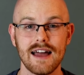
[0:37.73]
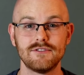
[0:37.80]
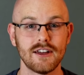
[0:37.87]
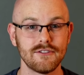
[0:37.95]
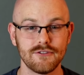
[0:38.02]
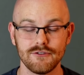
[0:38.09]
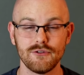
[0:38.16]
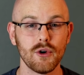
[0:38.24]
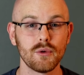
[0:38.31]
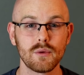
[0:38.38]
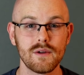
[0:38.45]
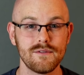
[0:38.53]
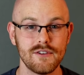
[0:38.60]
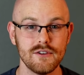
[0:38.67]
I've done full
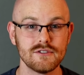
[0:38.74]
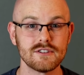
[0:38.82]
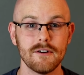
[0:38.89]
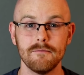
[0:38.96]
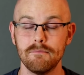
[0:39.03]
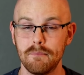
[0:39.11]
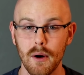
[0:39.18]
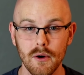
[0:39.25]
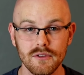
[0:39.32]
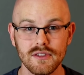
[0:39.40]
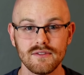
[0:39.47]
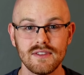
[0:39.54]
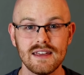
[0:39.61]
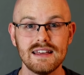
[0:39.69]
reviews of both
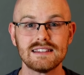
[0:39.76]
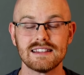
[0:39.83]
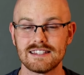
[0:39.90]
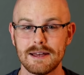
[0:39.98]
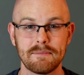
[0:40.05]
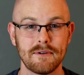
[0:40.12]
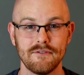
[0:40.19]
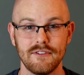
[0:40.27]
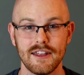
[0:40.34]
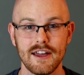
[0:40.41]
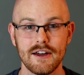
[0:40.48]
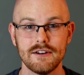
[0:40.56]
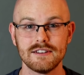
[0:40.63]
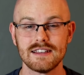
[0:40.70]
of these in separate
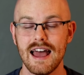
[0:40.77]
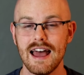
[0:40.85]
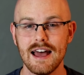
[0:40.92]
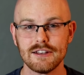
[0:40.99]
videos.